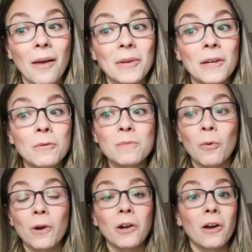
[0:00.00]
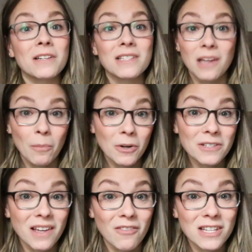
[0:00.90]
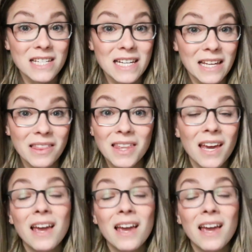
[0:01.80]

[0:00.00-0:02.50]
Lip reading: He was born on December 17th